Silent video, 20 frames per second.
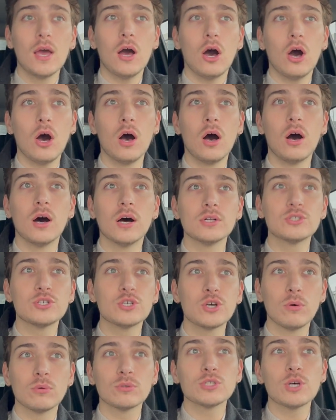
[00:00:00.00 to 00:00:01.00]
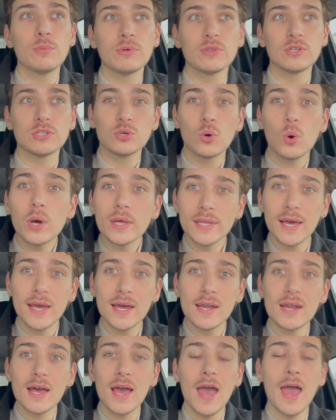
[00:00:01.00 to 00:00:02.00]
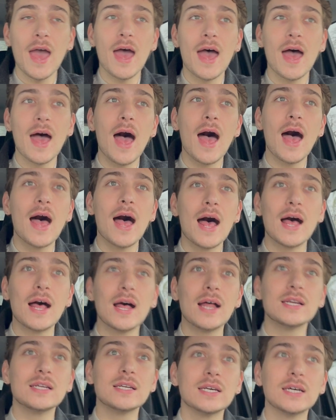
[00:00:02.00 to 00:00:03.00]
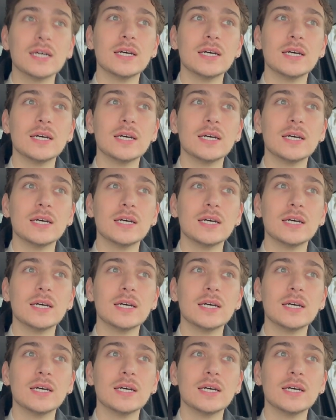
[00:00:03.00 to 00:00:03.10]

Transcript: to go on top of the toilet, and